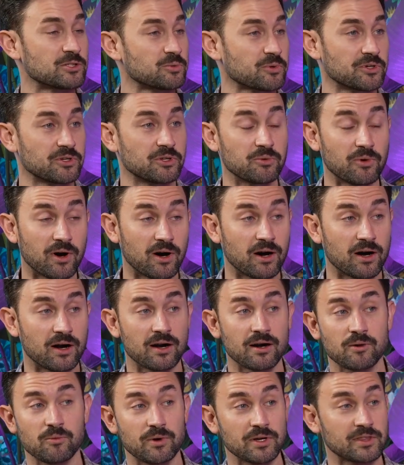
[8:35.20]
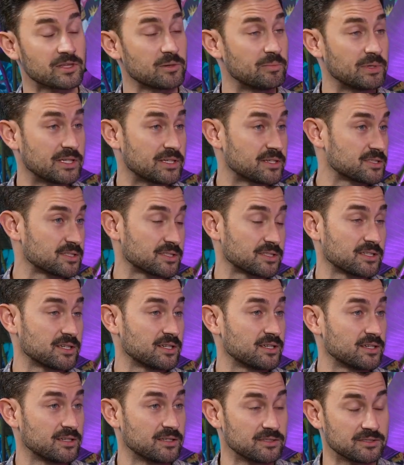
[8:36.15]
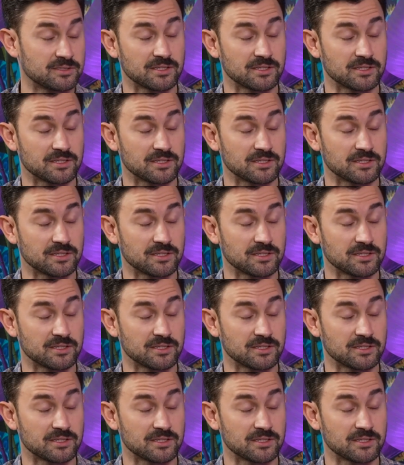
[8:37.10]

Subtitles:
where you are, what the business is.